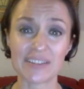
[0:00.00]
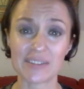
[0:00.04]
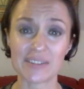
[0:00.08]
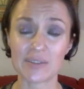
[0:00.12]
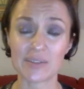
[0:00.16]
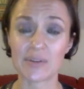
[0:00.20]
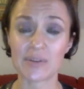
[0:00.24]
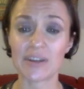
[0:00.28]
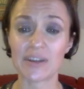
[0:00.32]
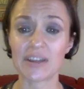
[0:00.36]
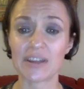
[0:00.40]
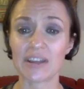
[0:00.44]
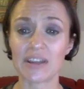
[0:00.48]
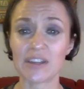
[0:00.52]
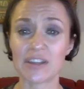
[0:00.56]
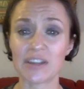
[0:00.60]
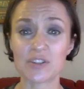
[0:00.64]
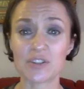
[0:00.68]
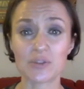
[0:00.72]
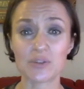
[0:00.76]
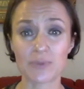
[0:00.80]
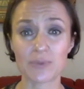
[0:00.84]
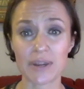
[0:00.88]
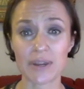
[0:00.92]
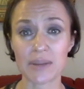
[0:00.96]
So I
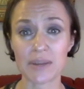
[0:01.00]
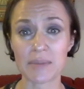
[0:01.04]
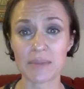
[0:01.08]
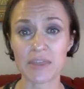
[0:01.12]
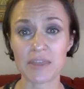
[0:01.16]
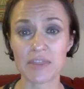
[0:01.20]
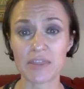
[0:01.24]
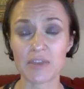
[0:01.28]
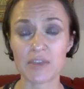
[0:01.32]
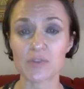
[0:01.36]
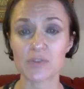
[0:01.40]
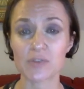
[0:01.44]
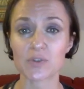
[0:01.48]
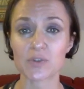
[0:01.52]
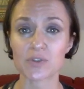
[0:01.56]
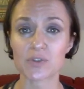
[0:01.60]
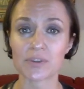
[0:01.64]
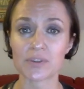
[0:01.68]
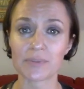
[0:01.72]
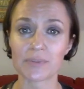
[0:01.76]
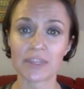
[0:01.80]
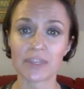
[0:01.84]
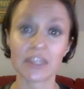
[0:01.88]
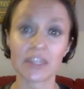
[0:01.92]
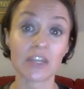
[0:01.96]
do recommend those, or
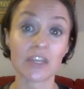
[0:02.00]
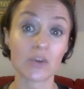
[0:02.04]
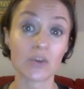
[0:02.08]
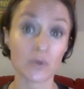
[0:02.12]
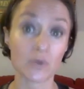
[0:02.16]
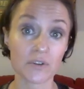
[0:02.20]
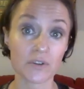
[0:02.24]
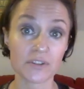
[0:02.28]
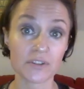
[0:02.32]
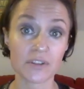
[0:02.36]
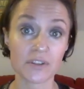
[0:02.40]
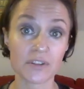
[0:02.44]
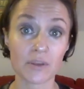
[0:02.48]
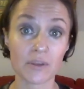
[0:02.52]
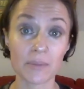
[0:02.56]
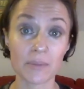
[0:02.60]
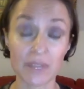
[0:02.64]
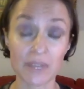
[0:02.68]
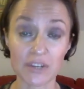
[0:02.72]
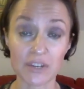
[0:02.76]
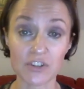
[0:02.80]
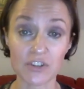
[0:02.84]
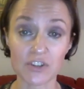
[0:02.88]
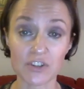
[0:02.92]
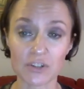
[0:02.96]
something like cortisol
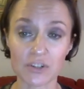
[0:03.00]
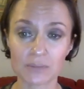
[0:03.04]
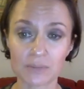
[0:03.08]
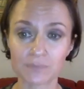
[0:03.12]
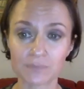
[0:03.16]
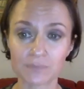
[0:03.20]
manager.